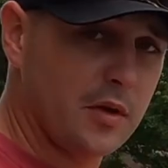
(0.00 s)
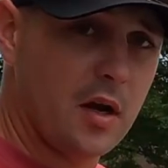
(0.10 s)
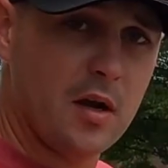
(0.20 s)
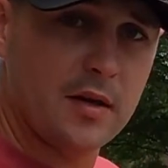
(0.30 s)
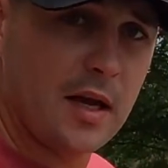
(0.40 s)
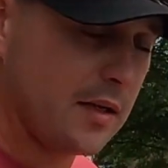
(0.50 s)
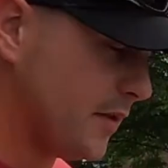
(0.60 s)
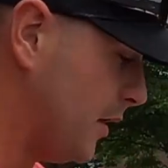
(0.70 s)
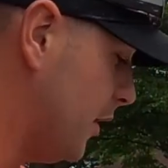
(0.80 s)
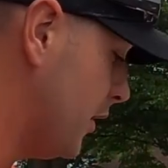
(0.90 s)
of the contacts
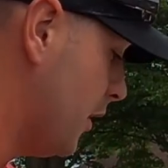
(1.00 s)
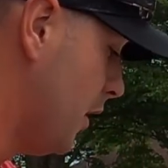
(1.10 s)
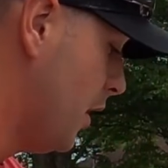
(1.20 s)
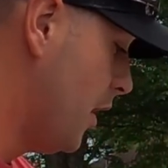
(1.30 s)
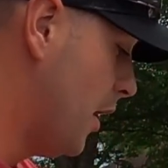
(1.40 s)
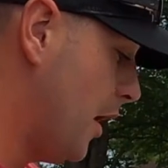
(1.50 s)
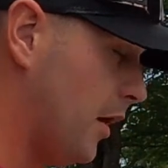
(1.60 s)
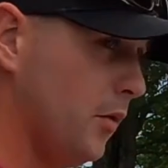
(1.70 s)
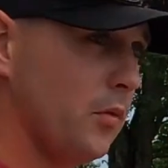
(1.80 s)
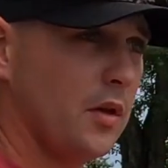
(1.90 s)
in here,
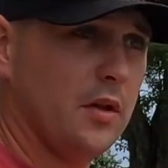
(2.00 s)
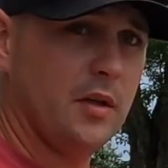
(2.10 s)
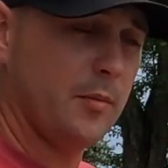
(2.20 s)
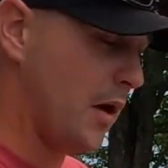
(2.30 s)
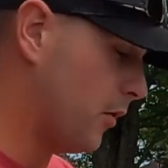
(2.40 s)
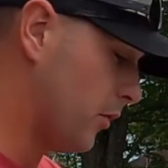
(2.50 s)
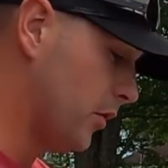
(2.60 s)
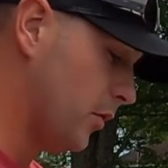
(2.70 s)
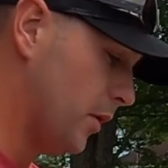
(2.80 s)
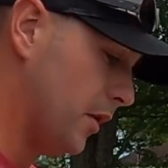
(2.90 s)
and you want to clean them out
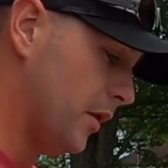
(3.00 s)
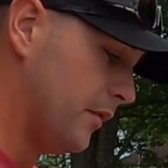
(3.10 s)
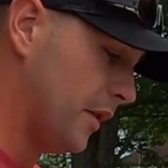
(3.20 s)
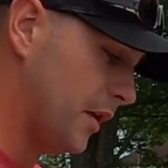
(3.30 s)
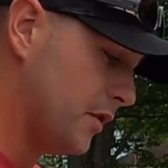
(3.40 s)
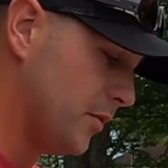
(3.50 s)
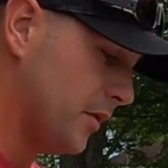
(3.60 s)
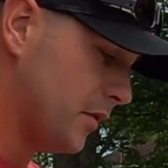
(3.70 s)
real well. Everything should be